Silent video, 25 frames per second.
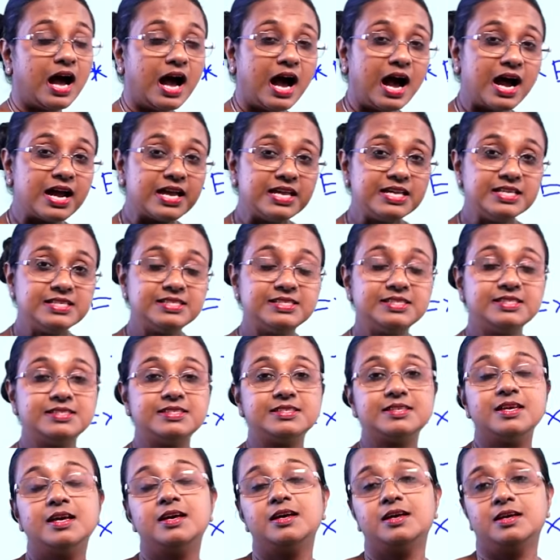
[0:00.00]

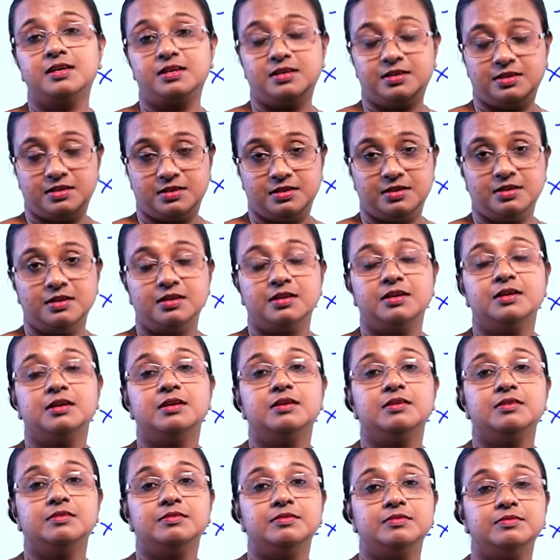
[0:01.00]
Ice,
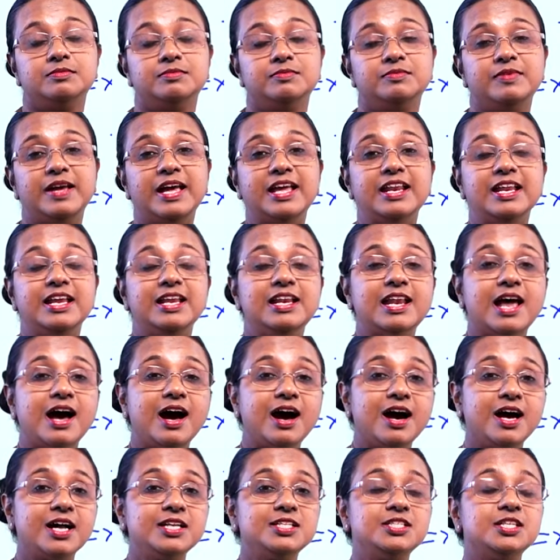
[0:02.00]
very
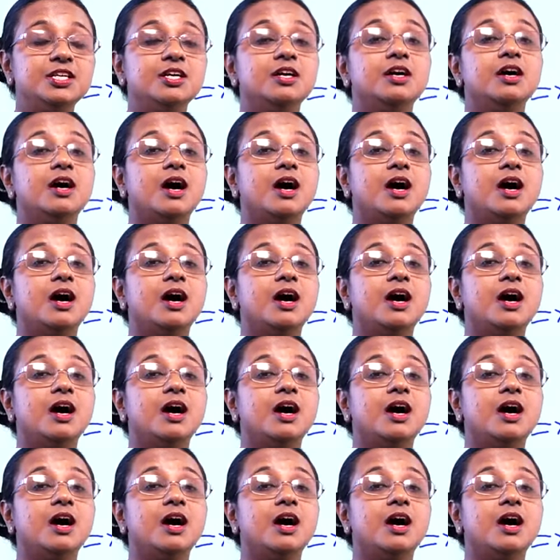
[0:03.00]
large